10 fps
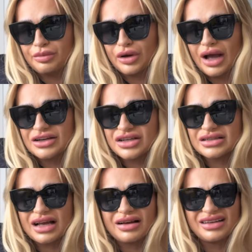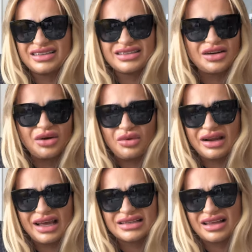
but I just, I just don't know what it is.